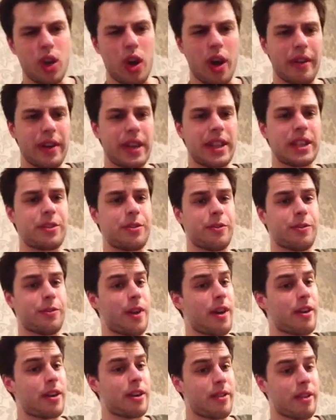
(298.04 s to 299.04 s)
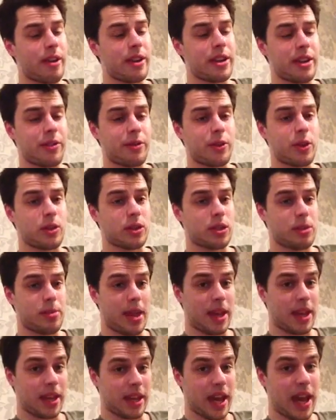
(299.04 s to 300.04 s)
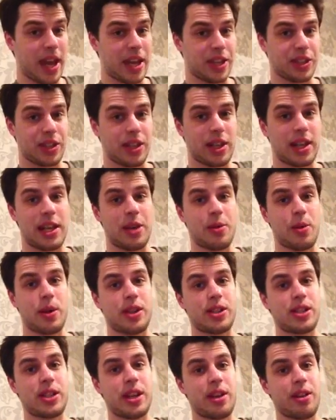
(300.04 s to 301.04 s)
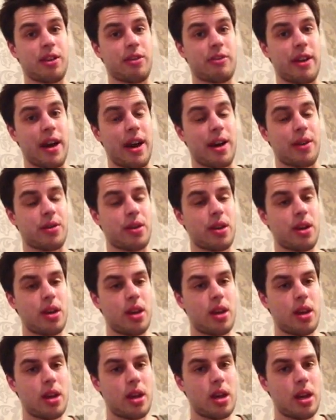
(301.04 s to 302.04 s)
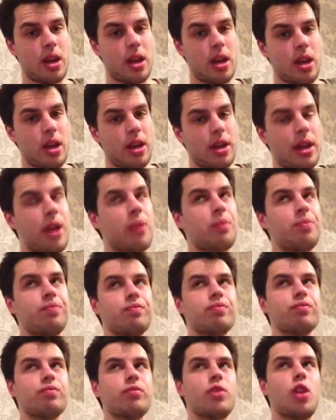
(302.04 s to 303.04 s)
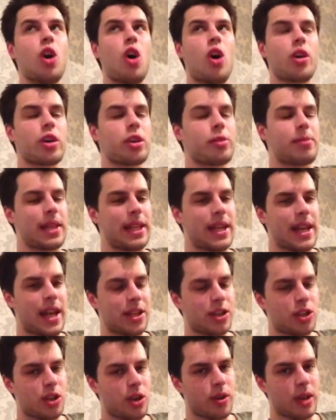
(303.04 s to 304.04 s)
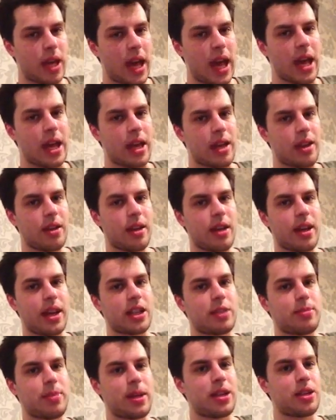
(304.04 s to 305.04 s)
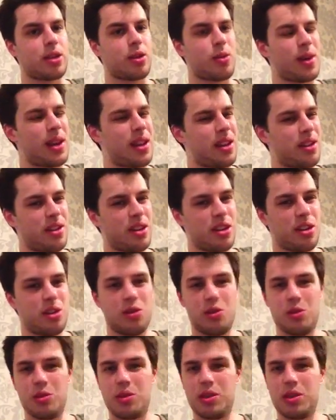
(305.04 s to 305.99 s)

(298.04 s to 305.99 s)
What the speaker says: I think it's very, very difficult to make a case that Lee won a single round. Now, arguably that's okay against Peter Quillen, who